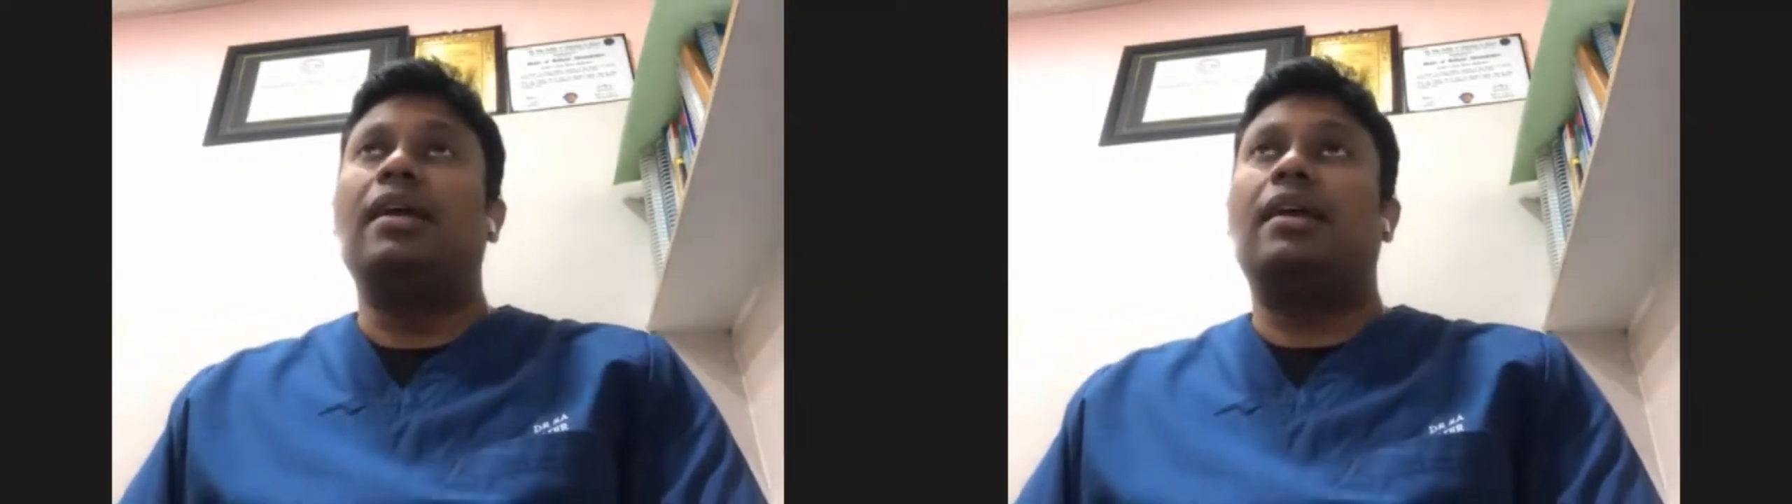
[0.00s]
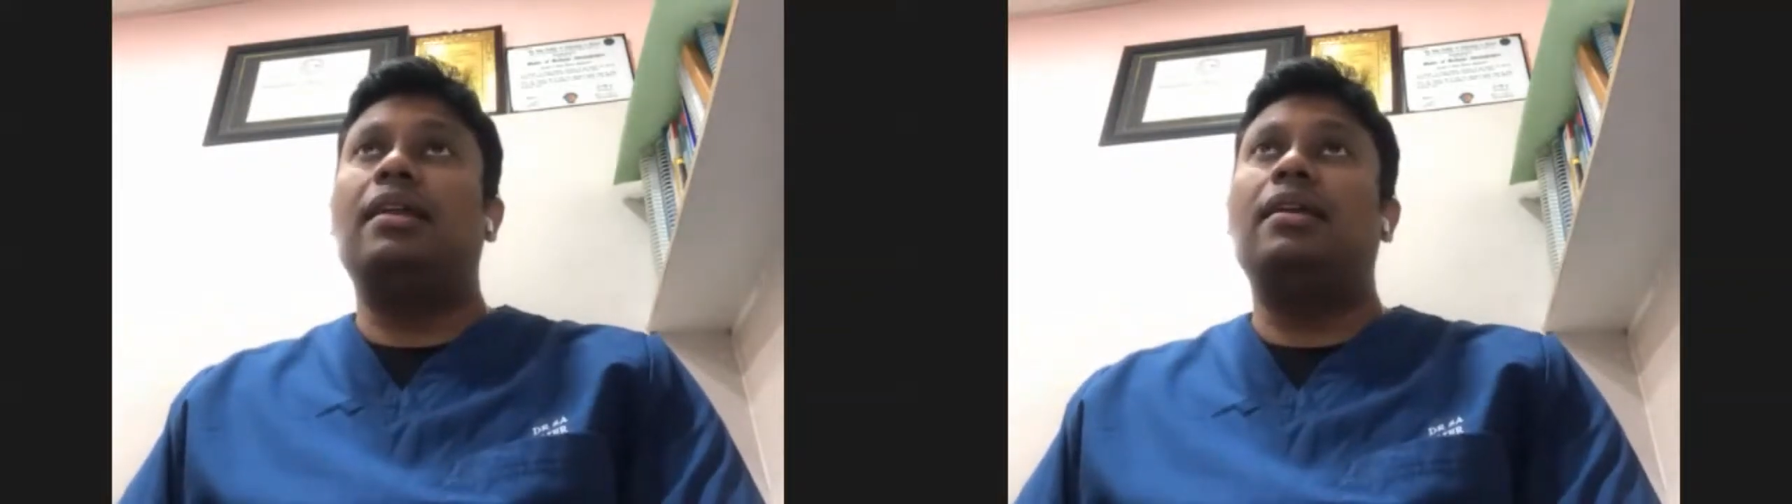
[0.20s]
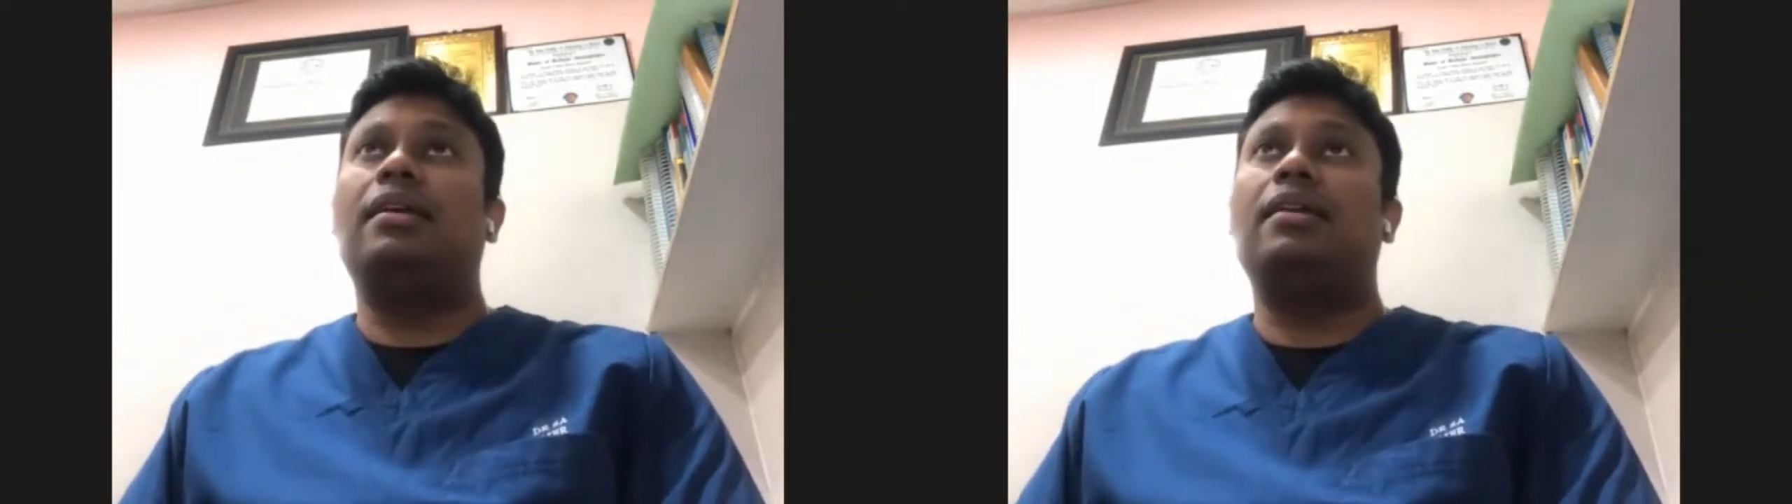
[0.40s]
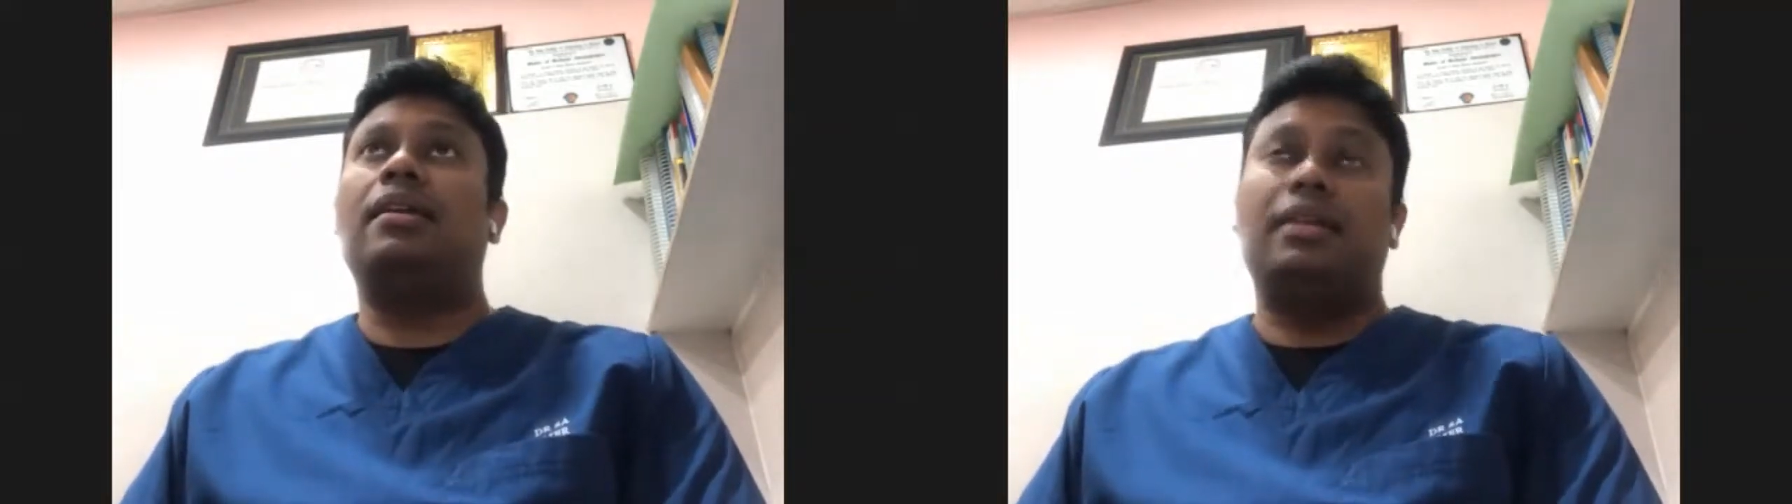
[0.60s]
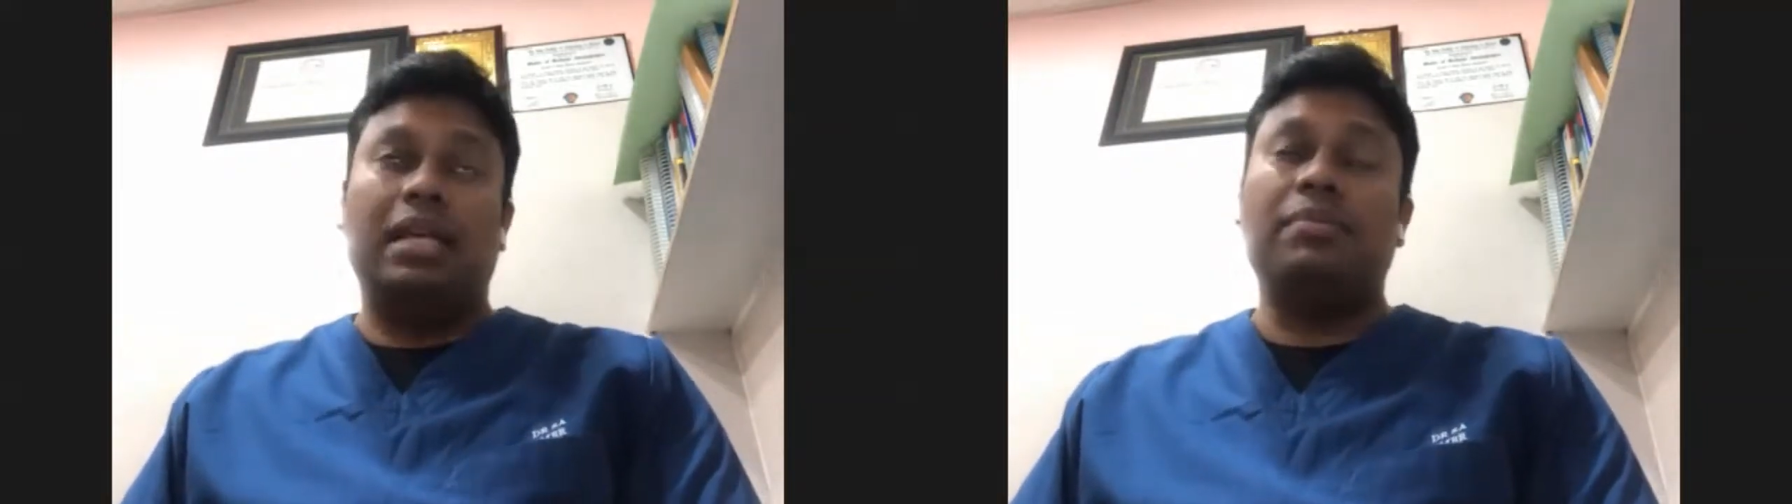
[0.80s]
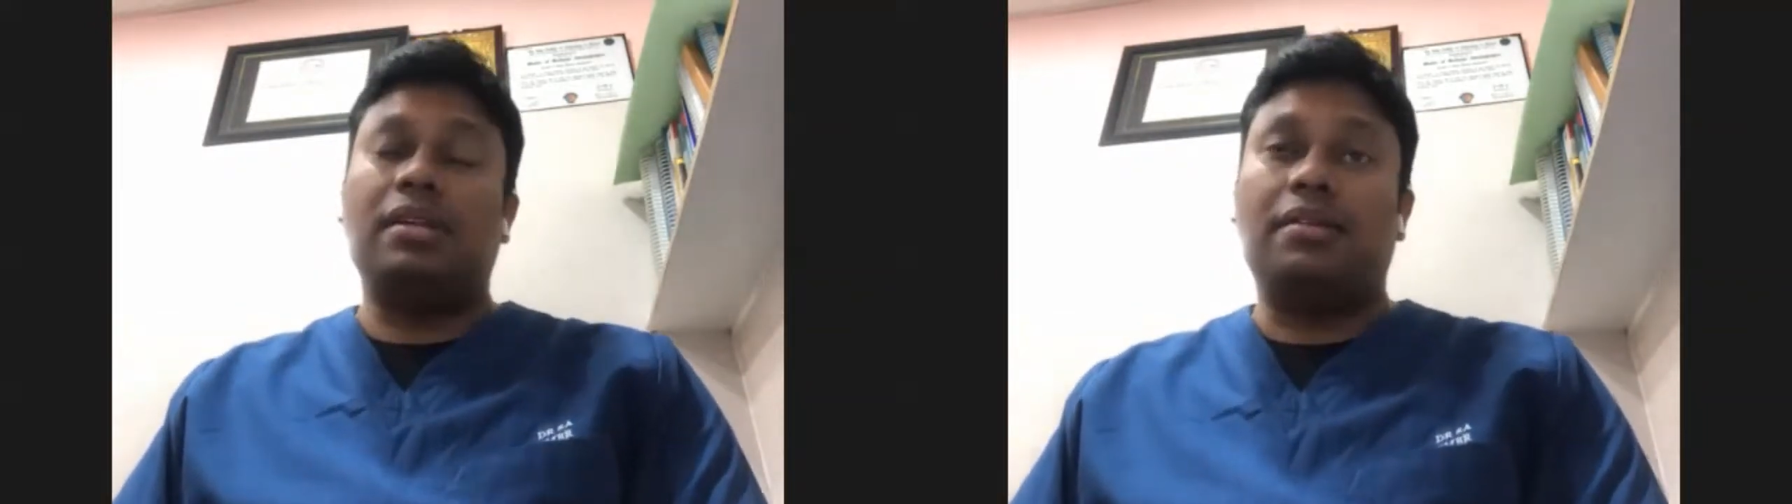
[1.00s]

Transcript: clinical teams at